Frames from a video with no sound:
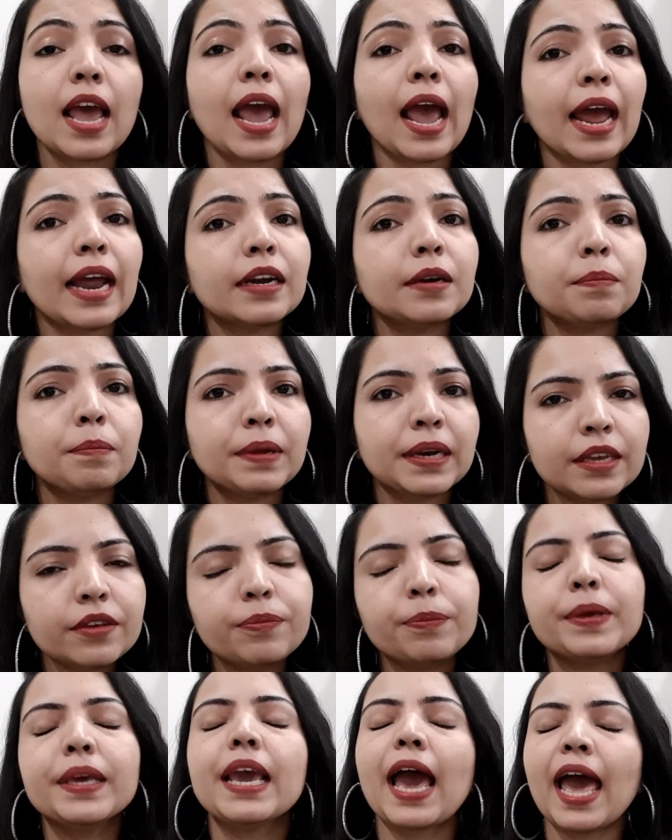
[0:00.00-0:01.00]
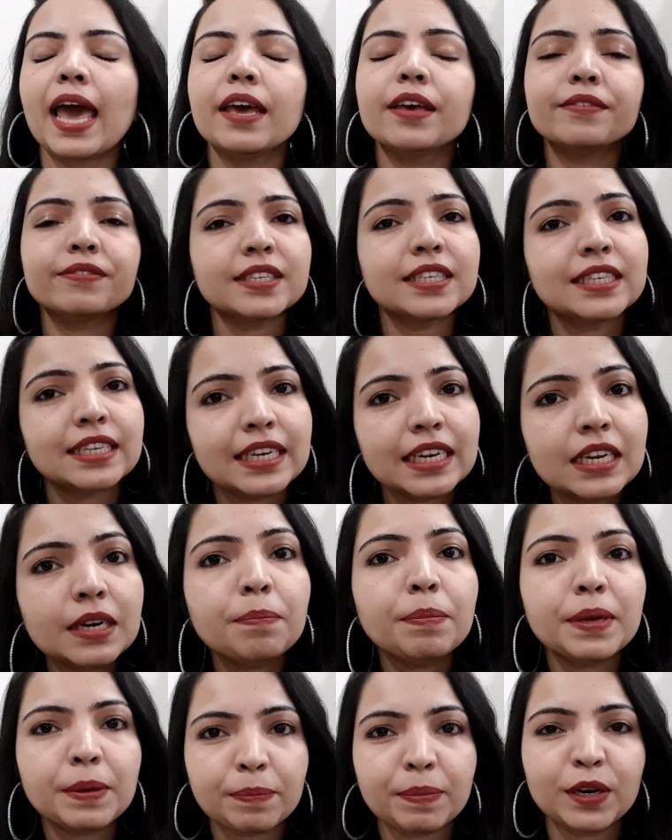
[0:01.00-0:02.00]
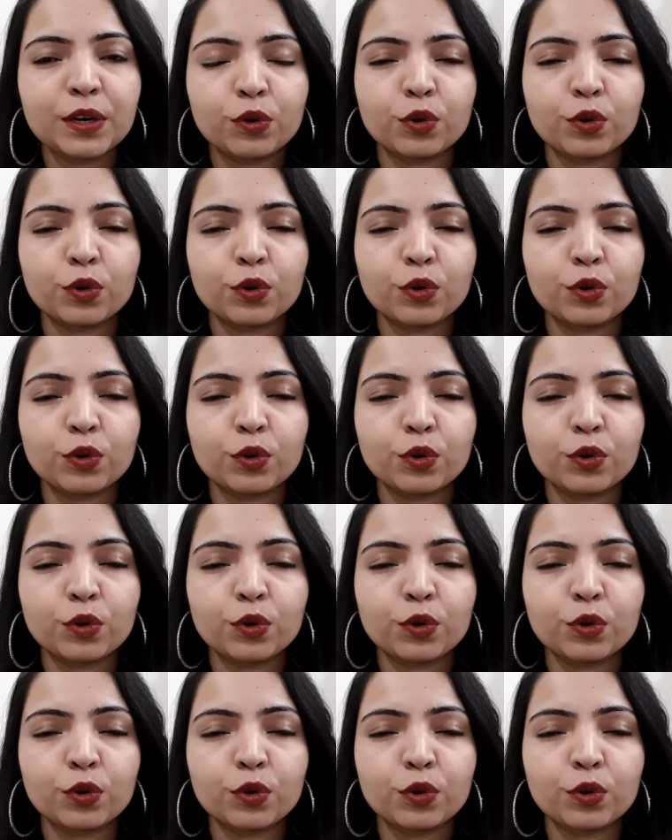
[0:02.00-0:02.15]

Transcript: And believe me, I have seen people